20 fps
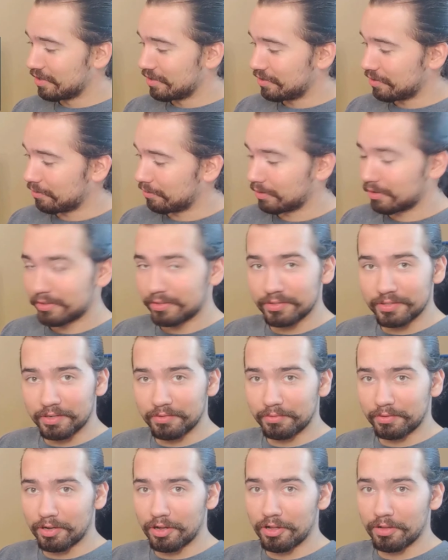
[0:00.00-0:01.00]

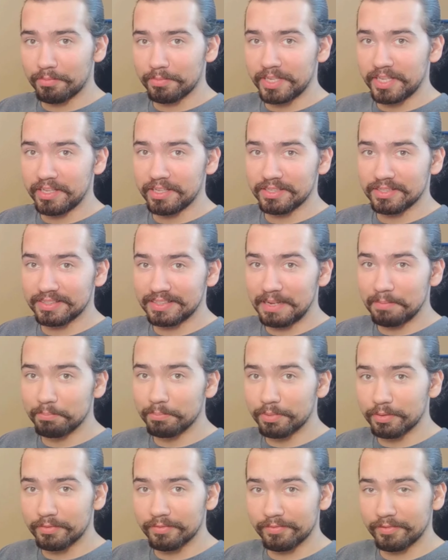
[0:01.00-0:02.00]
Don't call me a
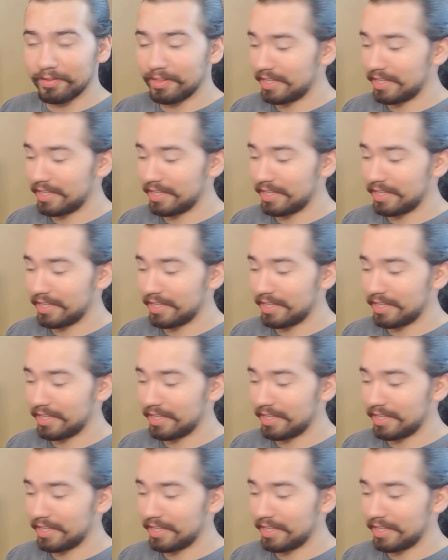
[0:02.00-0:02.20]
simp for